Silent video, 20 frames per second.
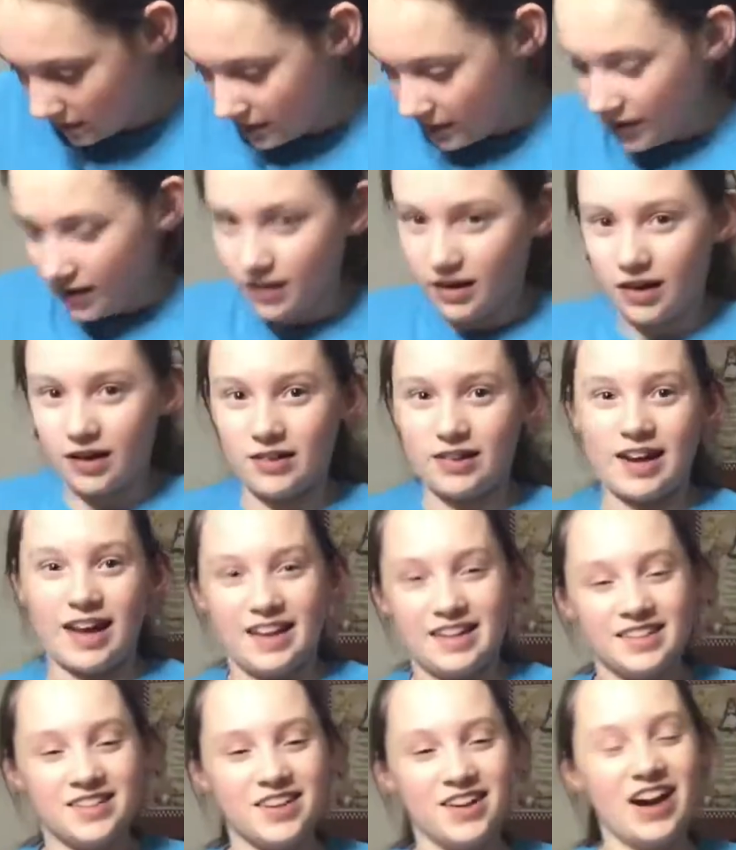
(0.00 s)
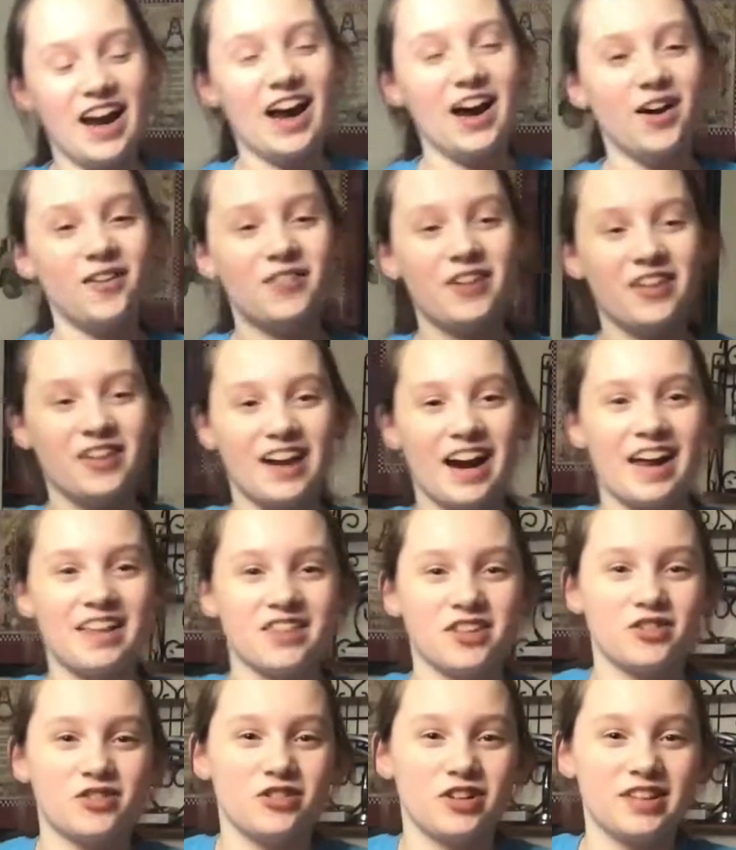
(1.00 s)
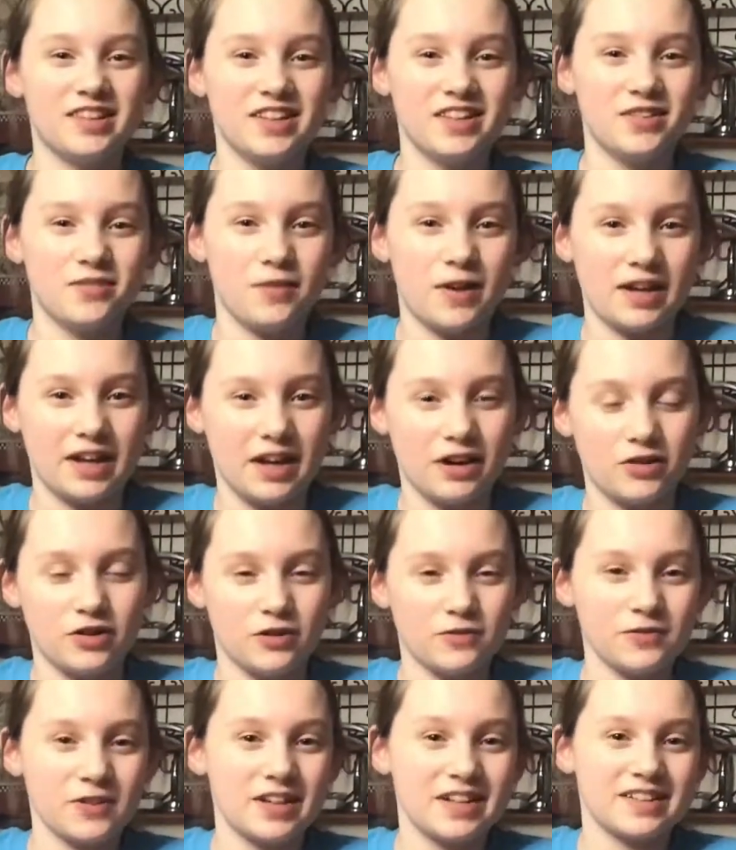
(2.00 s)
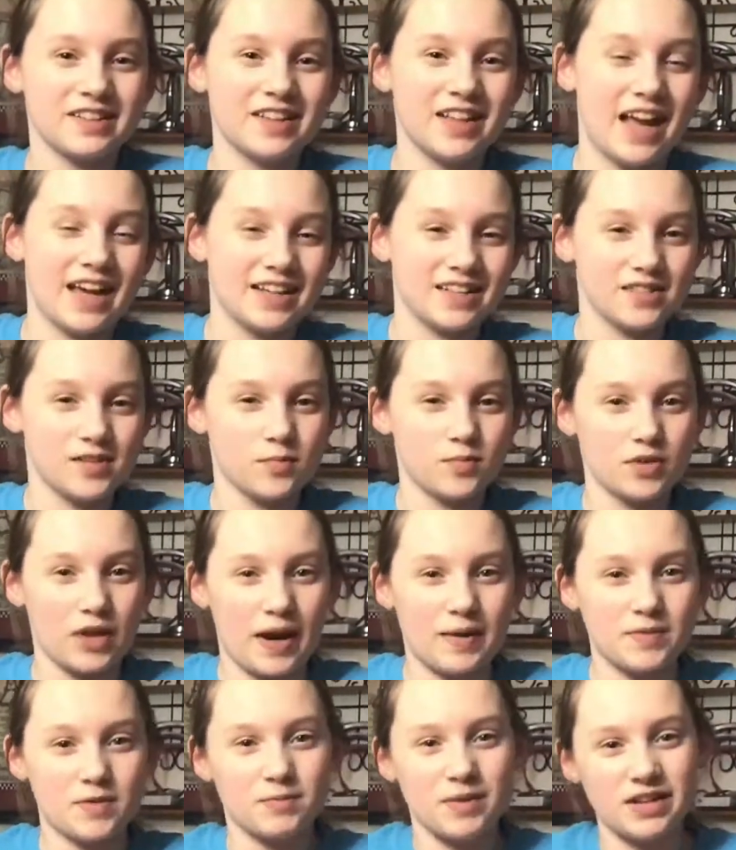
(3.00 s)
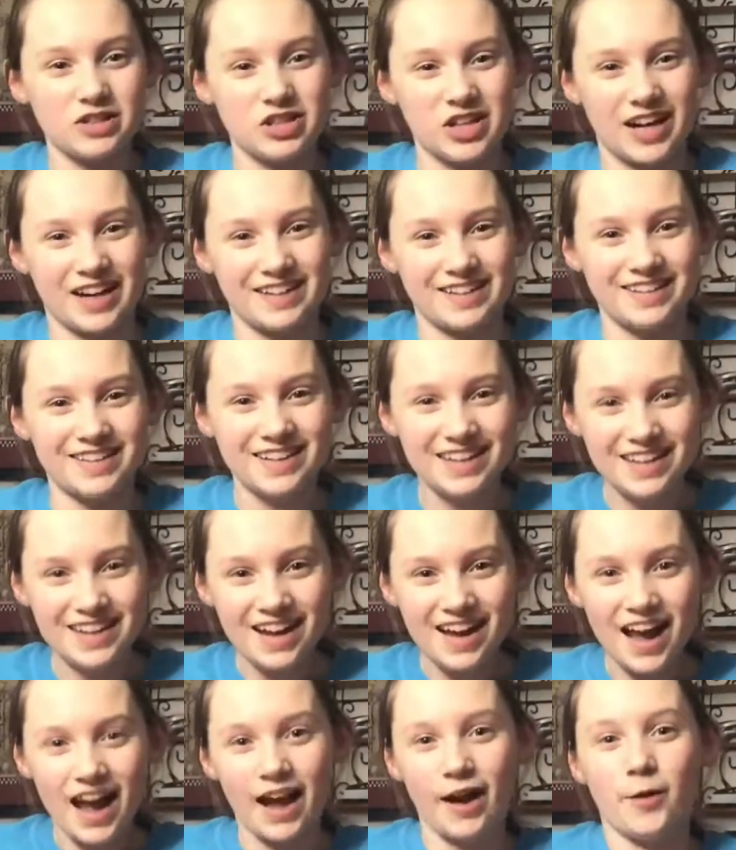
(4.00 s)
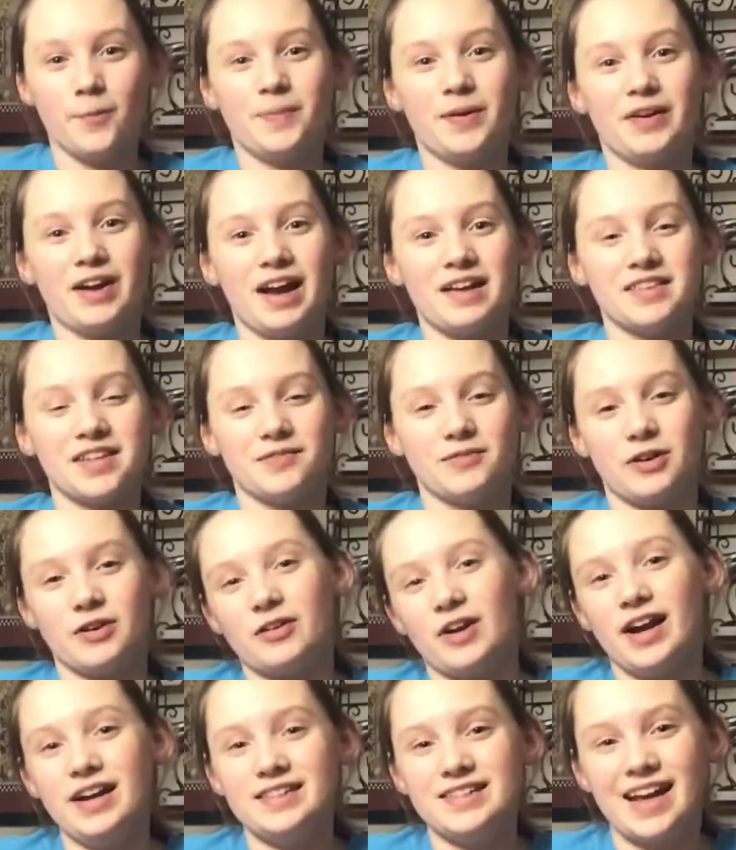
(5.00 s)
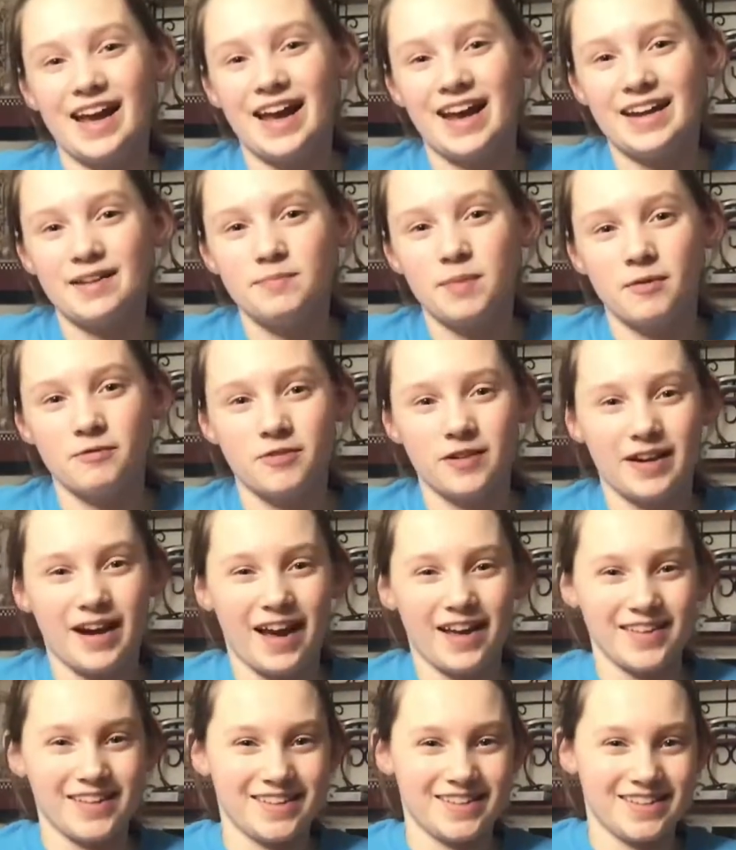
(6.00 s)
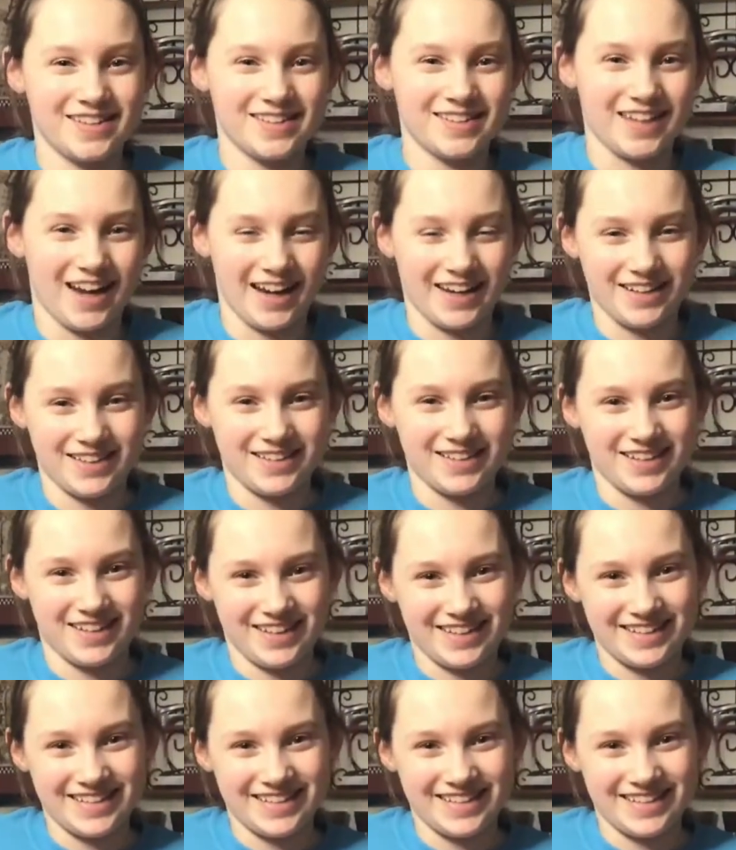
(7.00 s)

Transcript: Okay, so I hope you guys enjoyed this video. Don't forget to like and subscribe to my channel. I hope you guys have a great day, but for now, this is Science Girl.